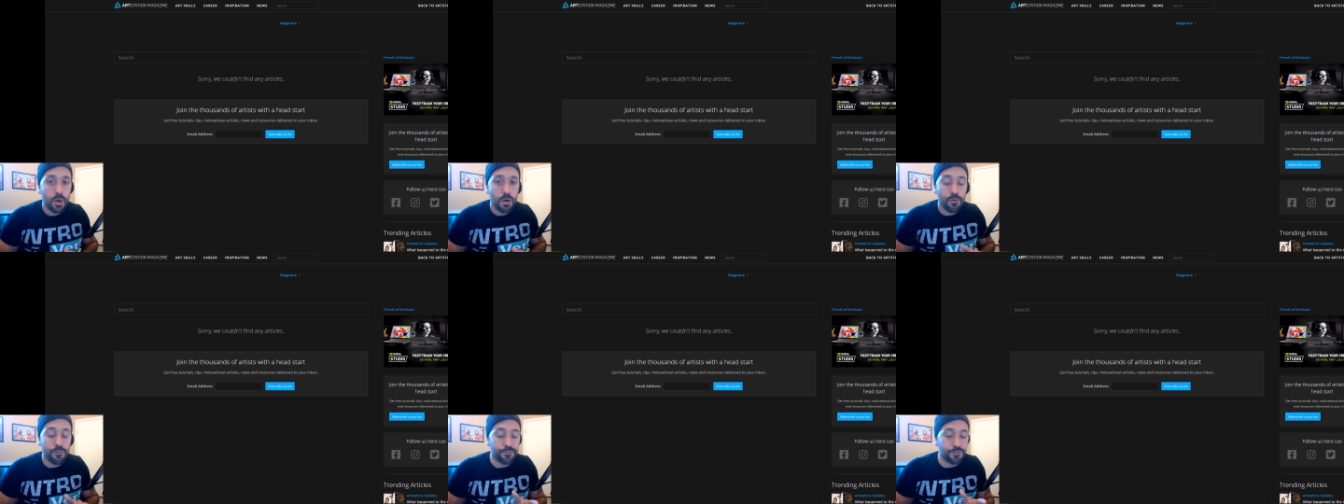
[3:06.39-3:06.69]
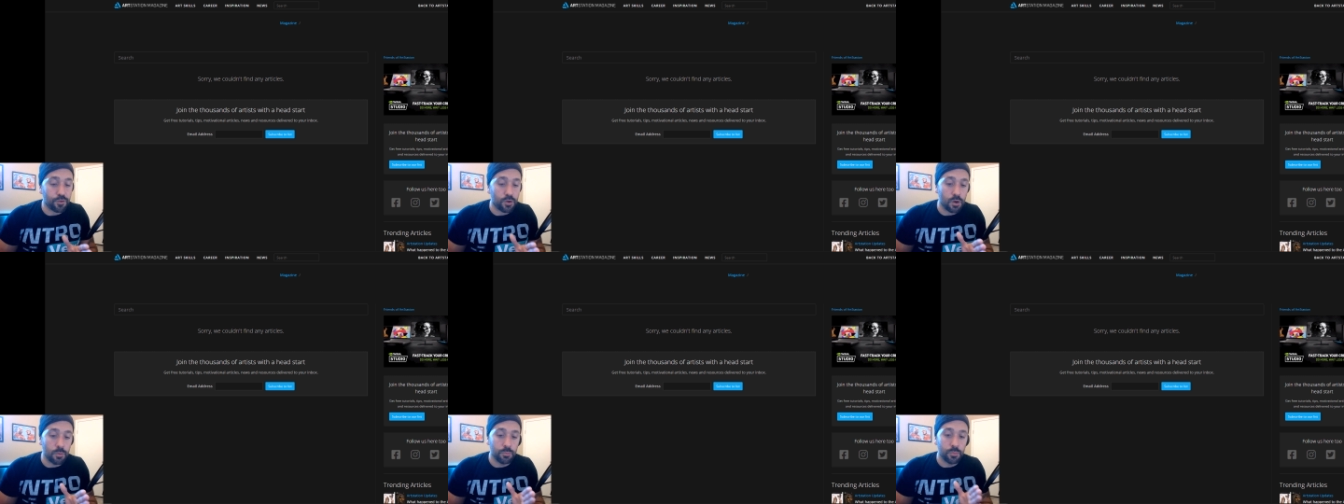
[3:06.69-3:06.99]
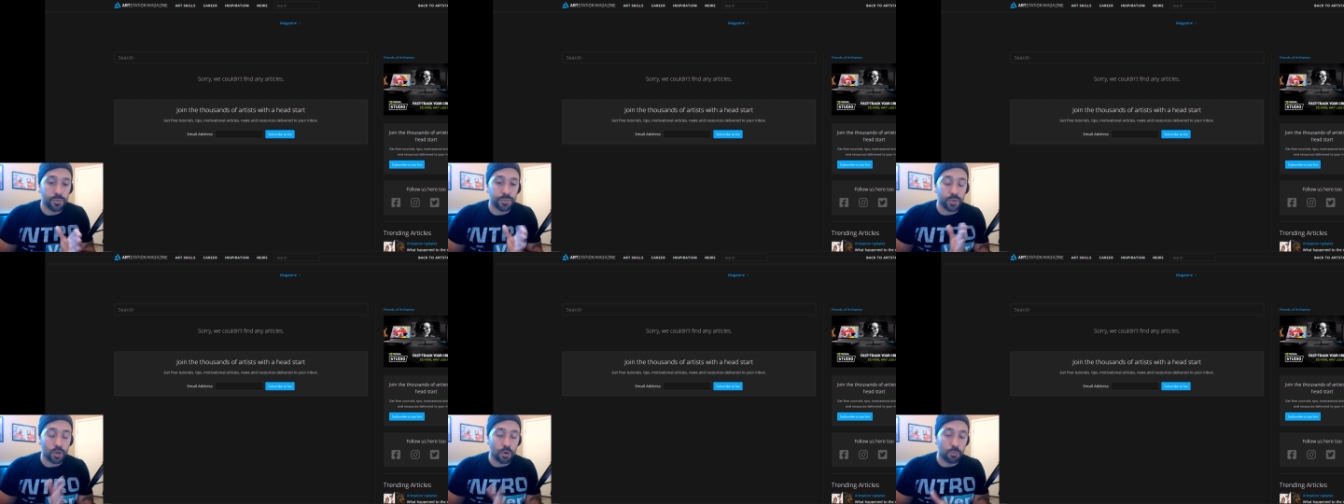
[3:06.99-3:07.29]

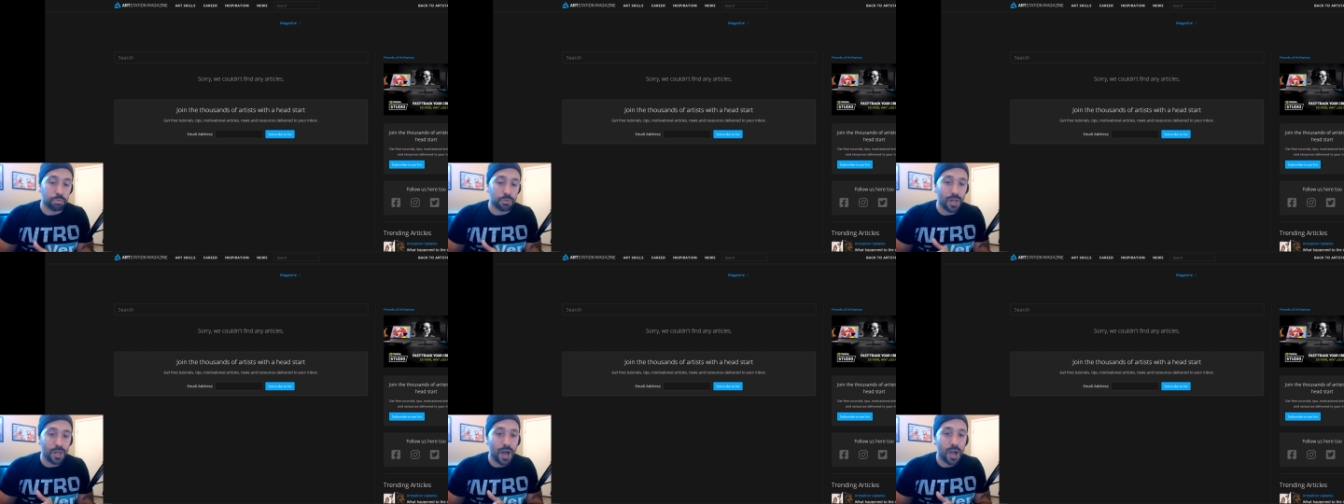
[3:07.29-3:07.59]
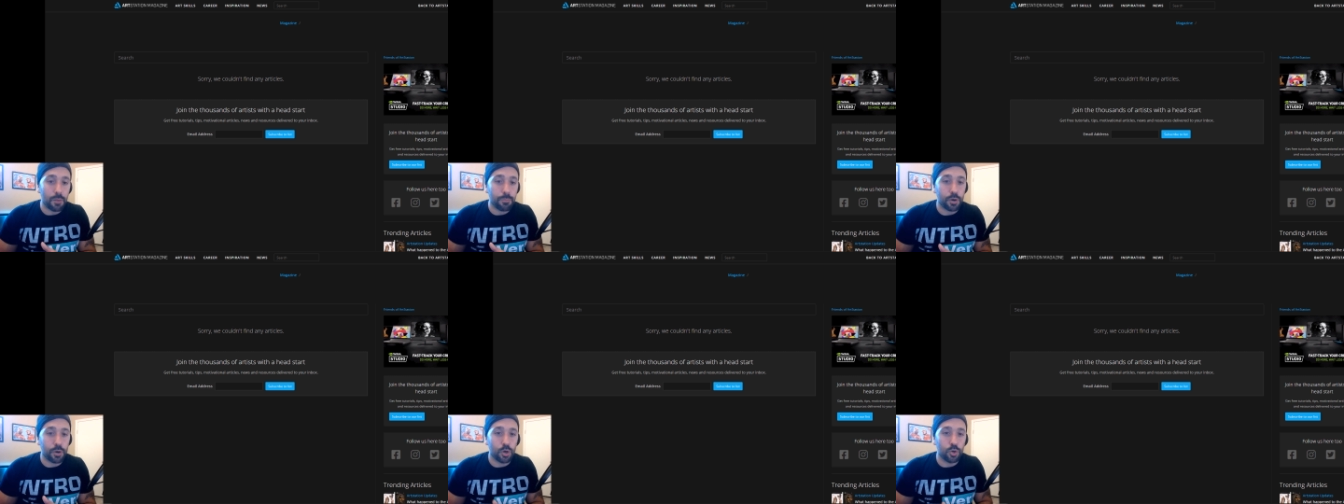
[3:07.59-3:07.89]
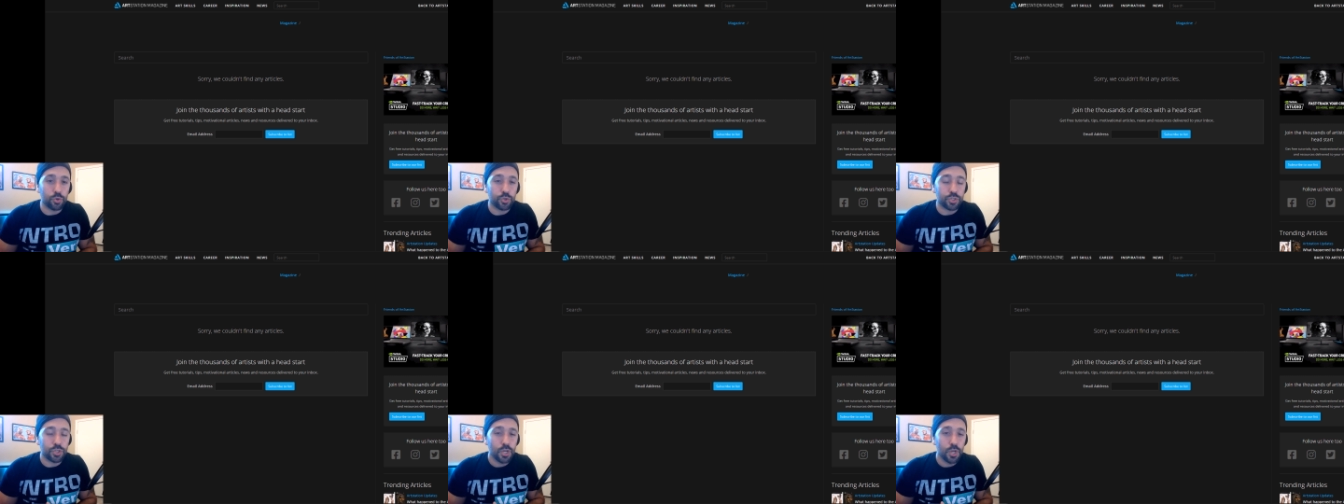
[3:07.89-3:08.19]
from their blog
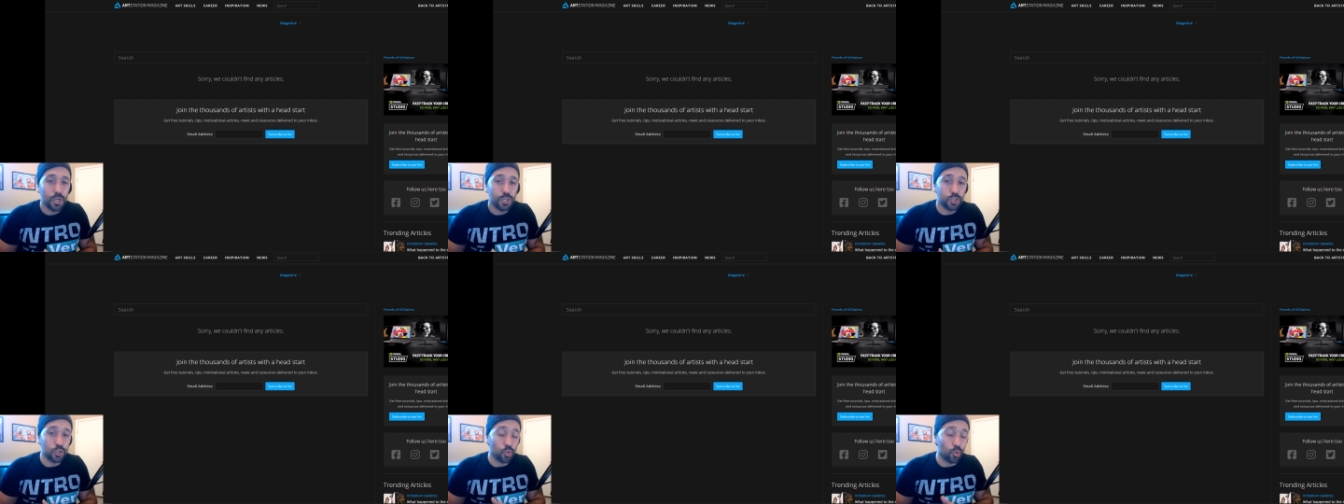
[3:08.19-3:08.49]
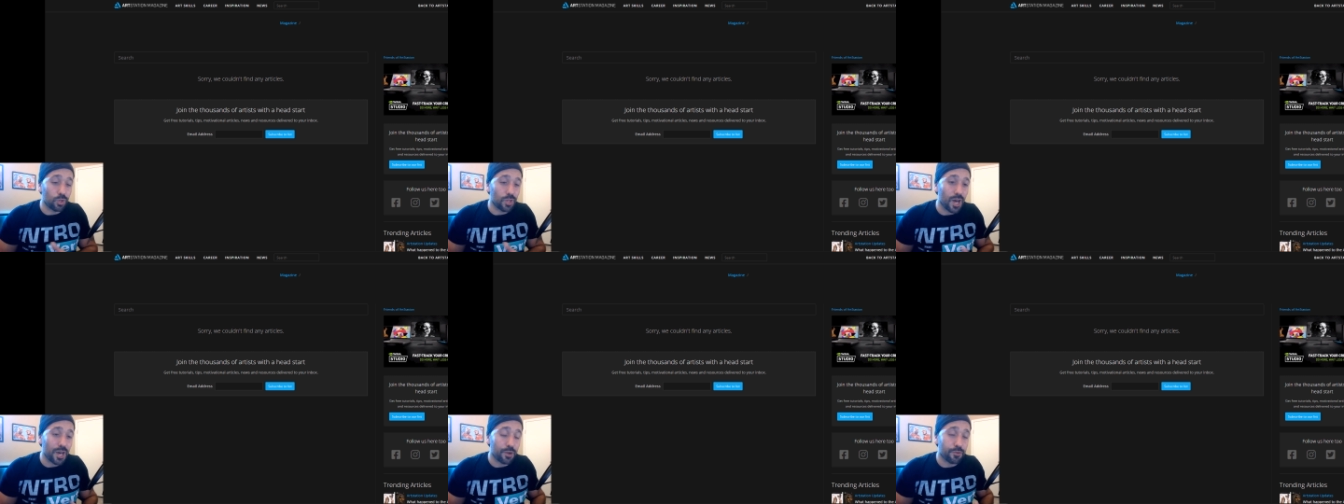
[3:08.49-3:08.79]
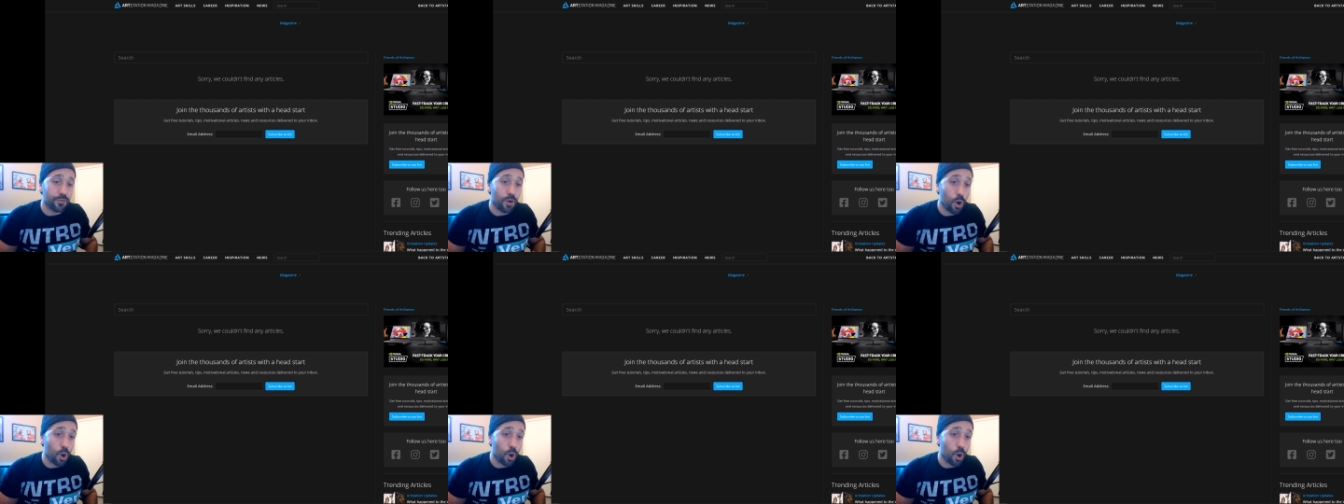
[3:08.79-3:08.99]
post to a lot of